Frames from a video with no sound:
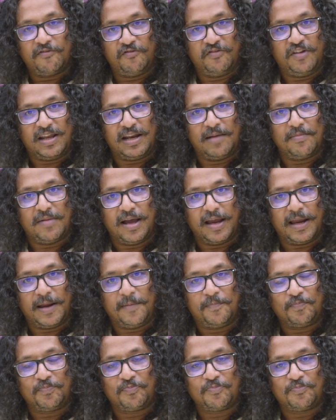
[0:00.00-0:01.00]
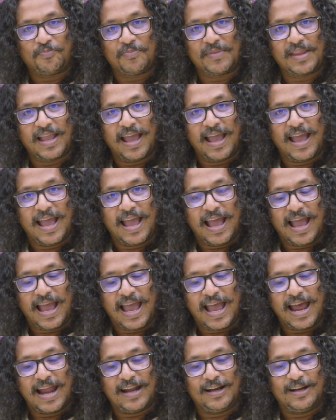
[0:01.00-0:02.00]
where am I?
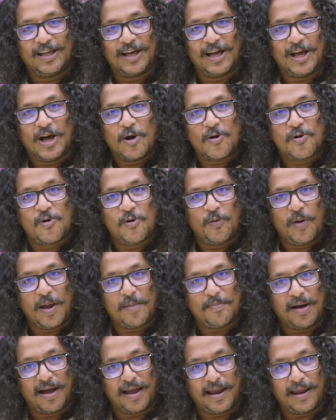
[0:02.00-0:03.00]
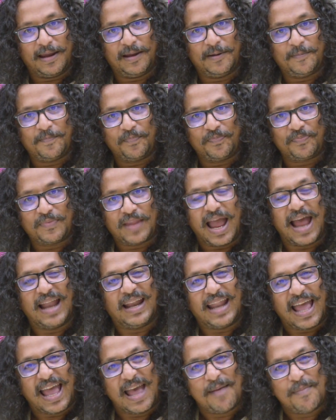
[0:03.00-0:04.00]
And who am I?
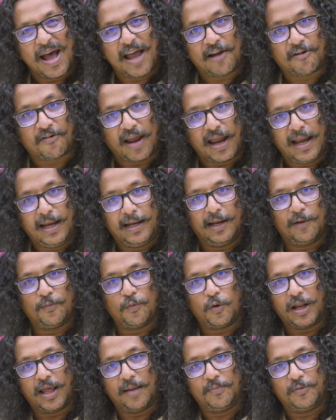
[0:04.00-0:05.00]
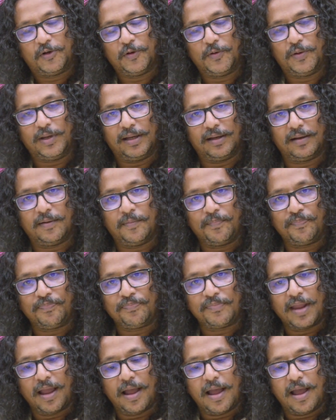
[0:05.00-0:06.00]
And am I right in what I'm doing?
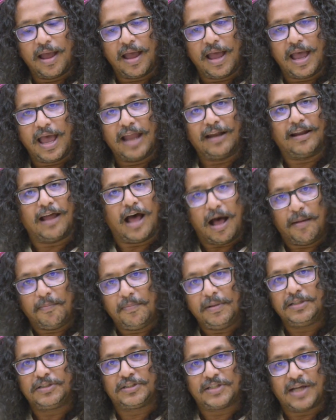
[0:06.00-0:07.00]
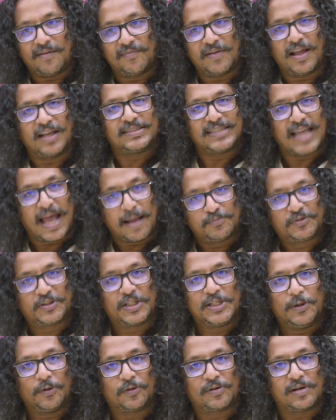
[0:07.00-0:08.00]
And Amit Chawla's
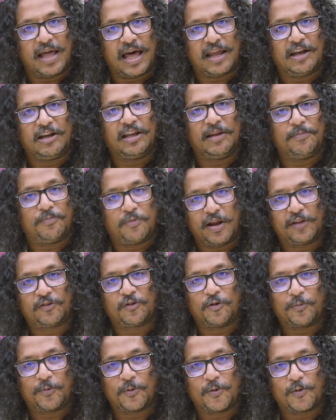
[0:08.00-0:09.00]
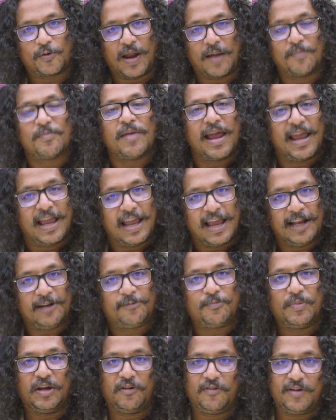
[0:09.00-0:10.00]
Absolute Clarity Breakthrough Program
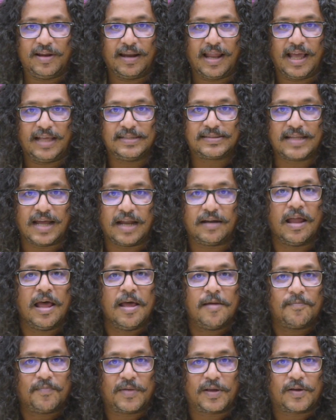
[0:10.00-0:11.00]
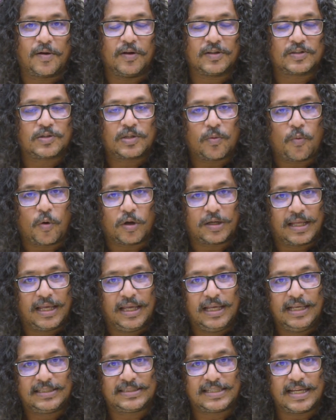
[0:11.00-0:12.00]
helped me realize that, because what
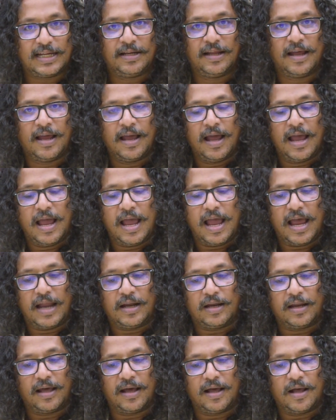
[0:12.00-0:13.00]
he said and